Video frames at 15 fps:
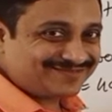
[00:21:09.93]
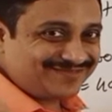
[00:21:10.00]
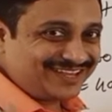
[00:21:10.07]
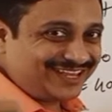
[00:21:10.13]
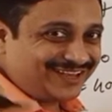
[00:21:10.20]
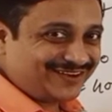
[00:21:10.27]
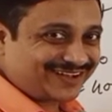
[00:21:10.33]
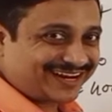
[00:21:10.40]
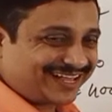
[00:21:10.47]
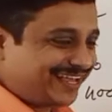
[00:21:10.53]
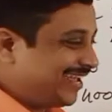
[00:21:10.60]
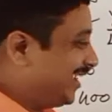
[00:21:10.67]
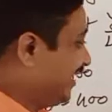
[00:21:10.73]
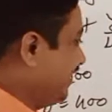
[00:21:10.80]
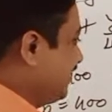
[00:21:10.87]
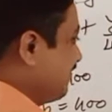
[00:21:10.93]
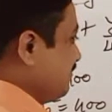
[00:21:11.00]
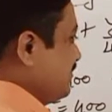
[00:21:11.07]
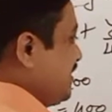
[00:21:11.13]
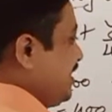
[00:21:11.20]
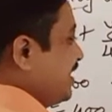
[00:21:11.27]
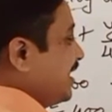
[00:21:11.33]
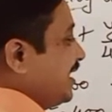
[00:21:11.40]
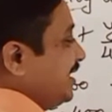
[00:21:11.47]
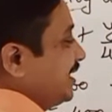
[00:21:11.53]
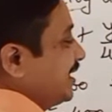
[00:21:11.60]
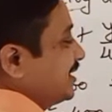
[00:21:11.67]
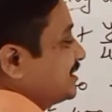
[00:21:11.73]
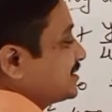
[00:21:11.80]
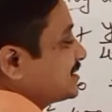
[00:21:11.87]
b or a? B
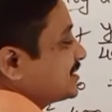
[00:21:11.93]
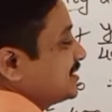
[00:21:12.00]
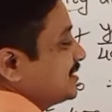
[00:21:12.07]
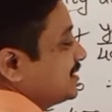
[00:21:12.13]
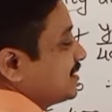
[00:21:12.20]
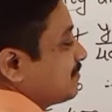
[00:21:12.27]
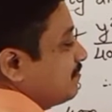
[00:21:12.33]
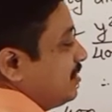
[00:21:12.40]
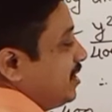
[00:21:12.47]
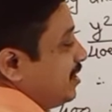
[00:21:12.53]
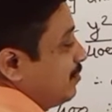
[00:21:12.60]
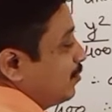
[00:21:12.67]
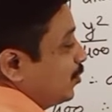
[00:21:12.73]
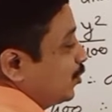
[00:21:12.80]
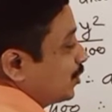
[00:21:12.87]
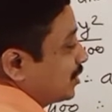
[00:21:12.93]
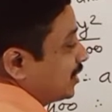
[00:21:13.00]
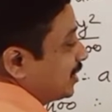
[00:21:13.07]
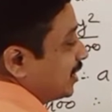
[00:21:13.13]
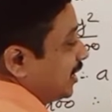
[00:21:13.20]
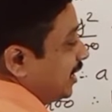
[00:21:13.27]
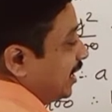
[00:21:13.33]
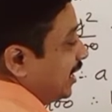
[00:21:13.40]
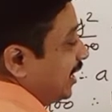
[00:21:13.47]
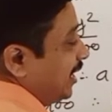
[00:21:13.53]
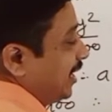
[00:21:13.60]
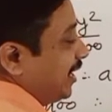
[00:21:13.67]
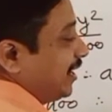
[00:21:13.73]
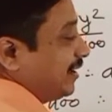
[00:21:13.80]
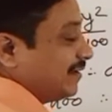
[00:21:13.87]
highest, b more than
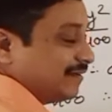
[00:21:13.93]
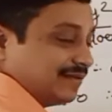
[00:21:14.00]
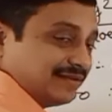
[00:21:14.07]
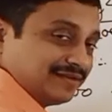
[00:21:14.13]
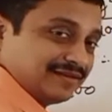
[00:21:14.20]
a.